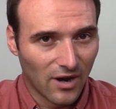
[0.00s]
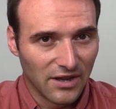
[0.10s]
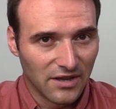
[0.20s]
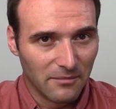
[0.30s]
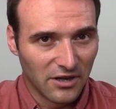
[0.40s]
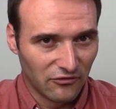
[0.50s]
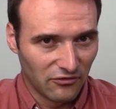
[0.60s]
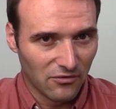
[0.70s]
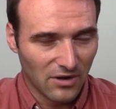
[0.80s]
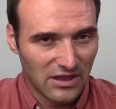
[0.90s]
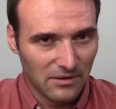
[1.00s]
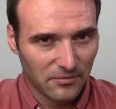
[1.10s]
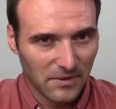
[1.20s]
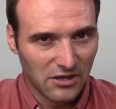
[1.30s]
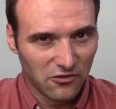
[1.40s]
writing because you'll end up
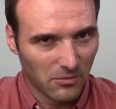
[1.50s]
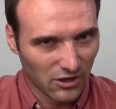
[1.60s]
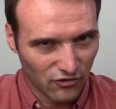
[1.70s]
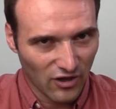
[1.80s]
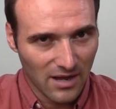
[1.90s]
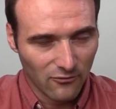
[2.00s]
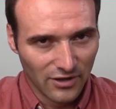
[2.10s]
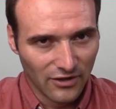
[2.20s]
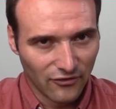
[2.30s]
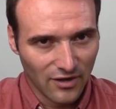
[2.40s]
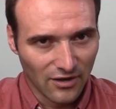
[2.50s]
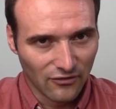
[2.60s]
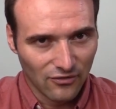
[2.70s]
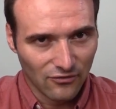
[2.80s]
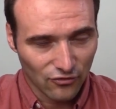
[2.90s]
spending too much time with these
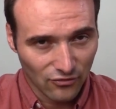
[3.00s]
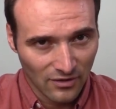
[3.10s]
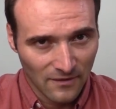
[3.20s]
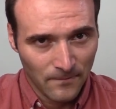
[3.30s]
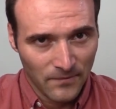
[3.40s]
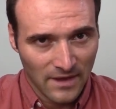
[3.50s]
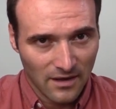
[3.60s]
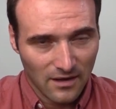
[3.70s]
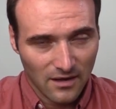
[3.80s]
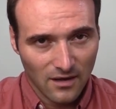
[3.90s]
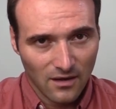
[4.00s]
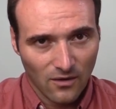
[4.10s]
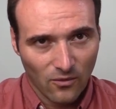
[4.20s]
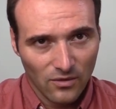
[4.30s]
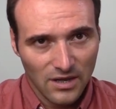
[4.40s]
things. You should uh,
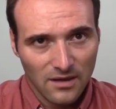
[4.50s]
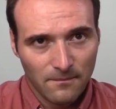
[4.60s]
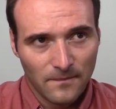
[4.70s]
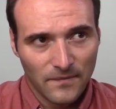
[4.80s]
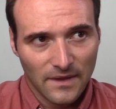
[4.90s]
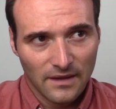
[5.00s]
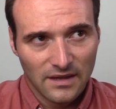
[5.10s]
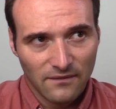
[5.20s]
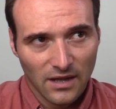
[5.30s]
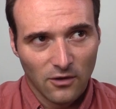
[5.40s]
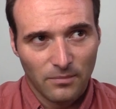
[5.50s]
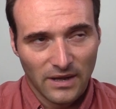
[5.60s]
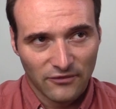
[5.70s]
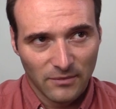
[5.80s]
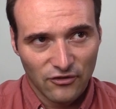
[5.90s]
only develop
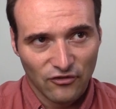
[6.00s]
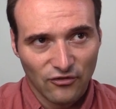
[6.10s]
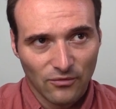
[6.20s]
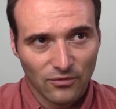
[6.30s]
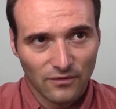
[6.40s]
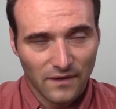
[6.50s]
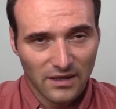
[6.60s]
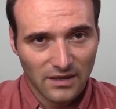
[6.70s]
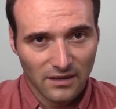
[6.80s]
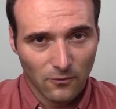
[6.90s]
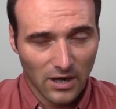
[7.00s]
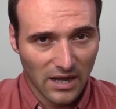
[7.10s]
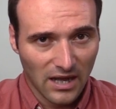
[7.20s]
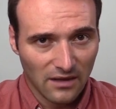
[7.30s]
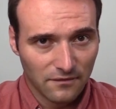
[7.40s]
as much as you could fit in one
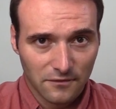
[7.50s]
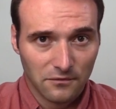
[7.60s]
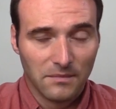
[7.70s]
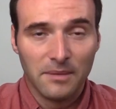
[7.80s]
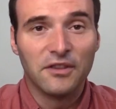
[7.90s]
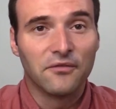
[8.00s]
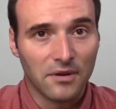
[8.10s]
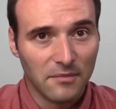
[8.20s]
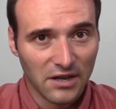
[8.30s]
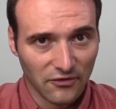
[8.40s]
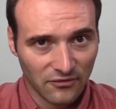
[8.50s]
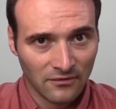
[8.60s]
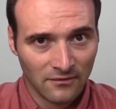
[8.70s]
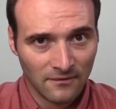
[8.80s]
half to maybe three minutes